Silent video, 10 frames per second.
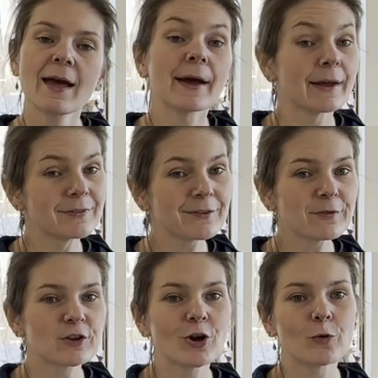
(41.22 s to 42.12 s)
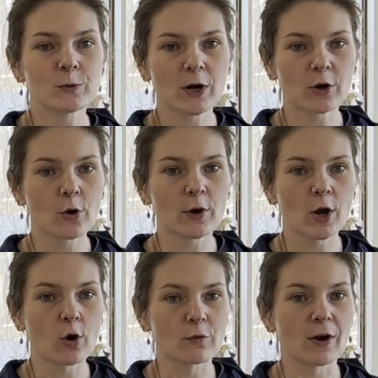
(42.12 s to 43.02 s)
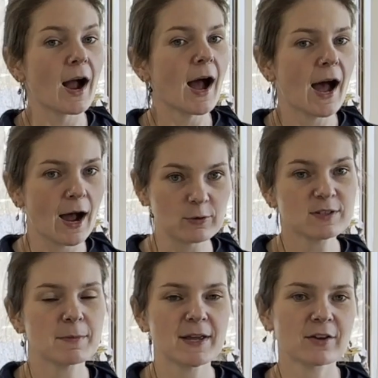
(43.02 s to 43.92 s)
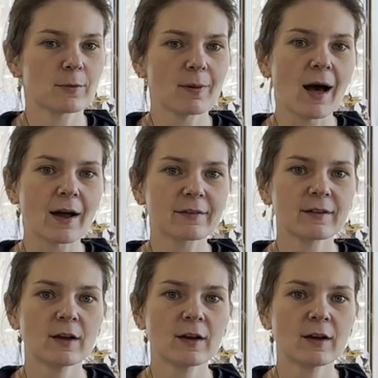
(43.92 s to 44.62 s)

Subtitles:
In this video we are going over how to make your blocks,